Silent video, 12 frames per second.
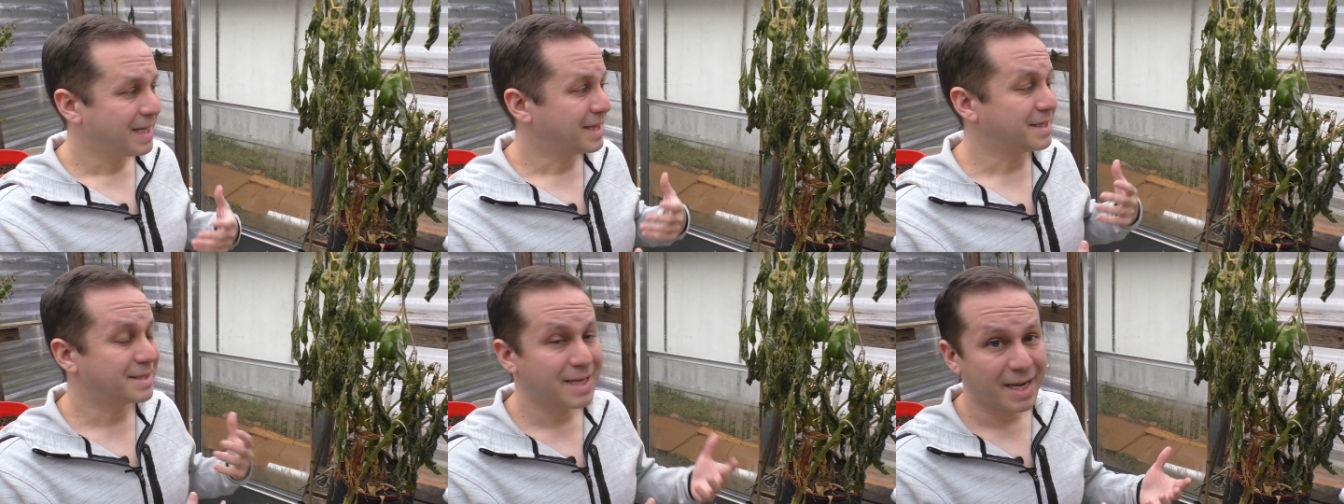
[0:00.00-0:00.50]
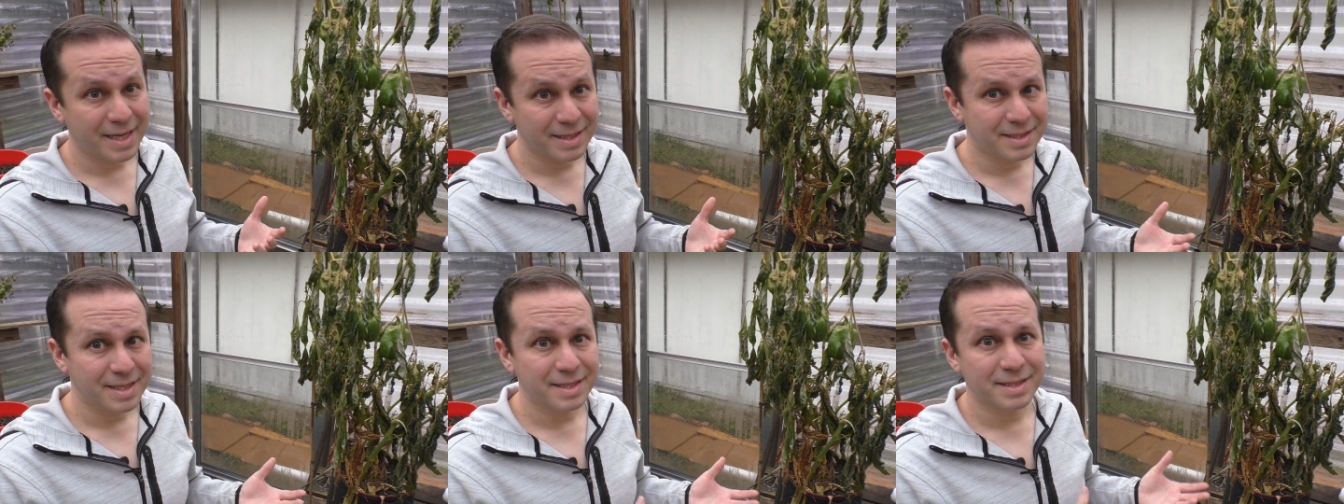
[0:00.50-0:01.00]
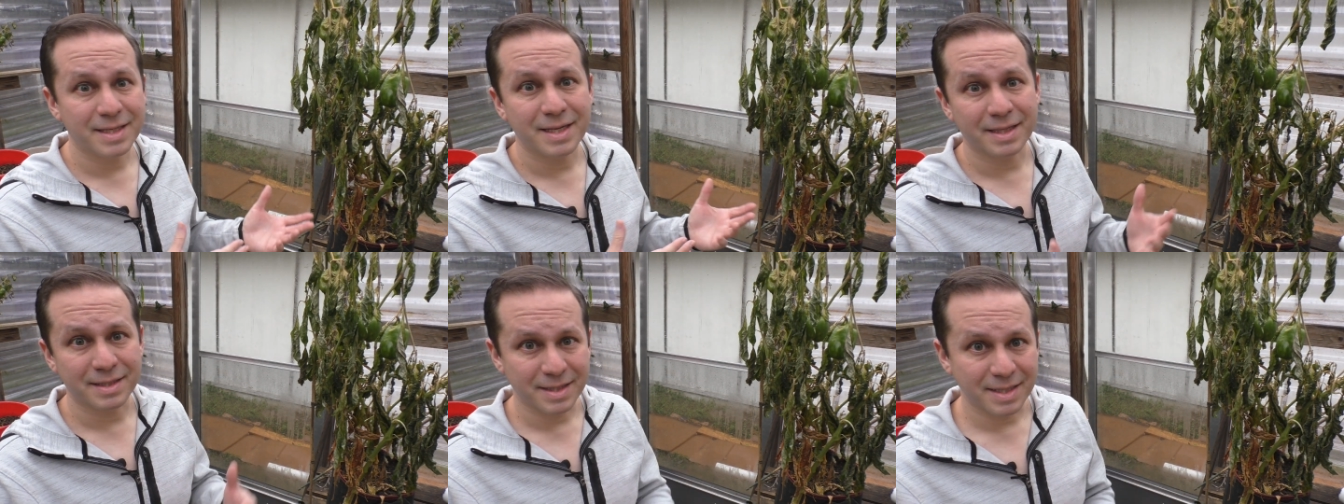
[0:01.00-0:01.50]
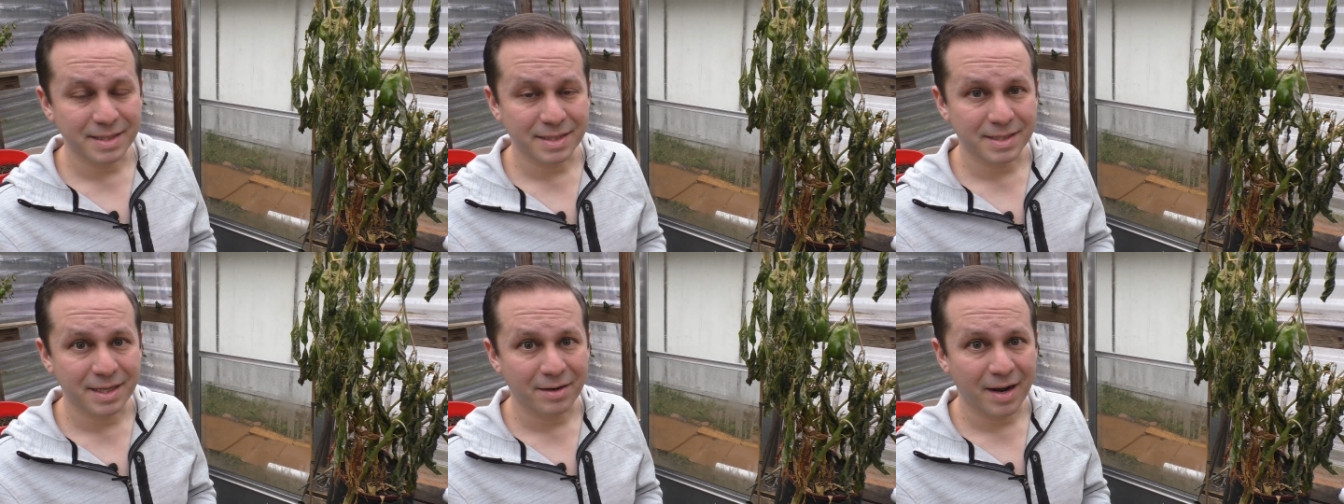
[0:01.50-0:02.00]
the second season and
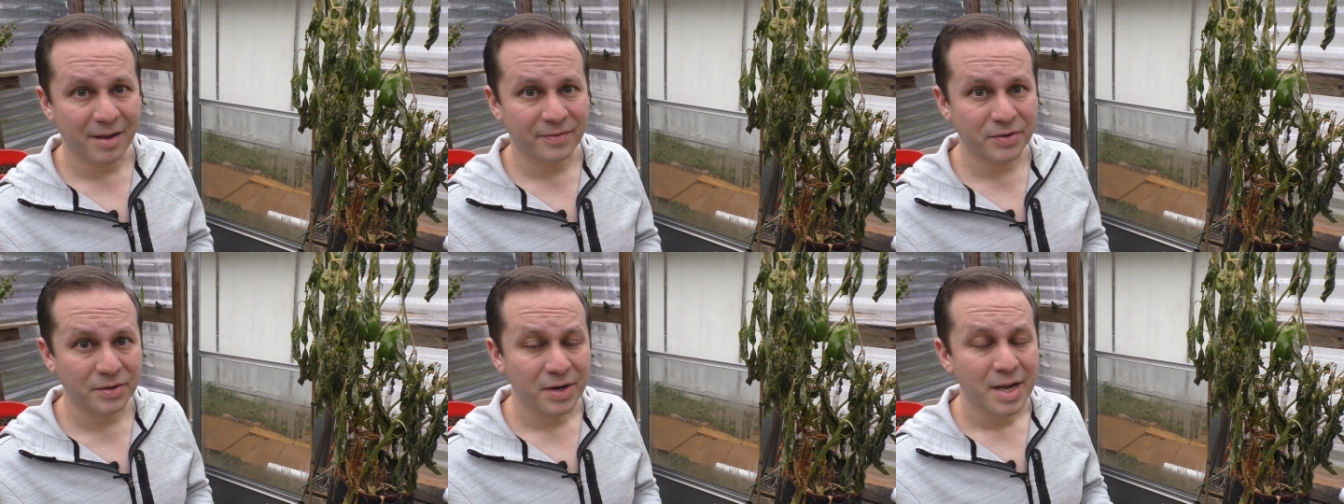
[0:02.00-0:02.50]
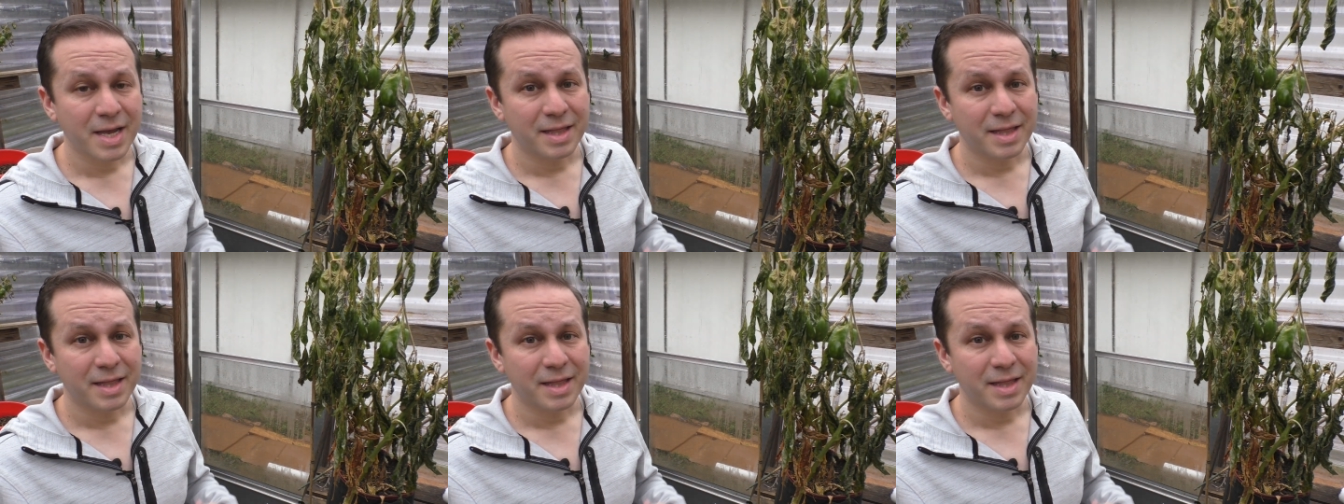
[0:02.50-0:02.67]
seasons thereafter,